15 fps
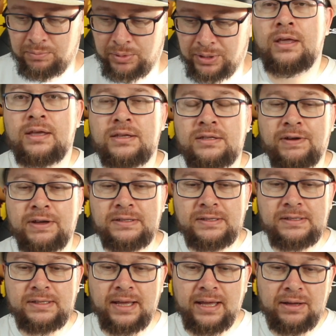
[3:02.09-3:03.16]
but suffice to
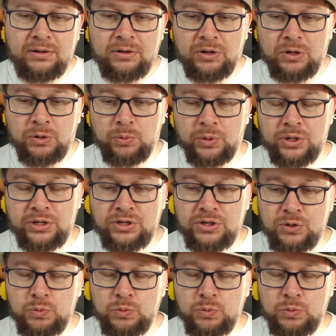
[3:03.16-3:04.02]
say, when you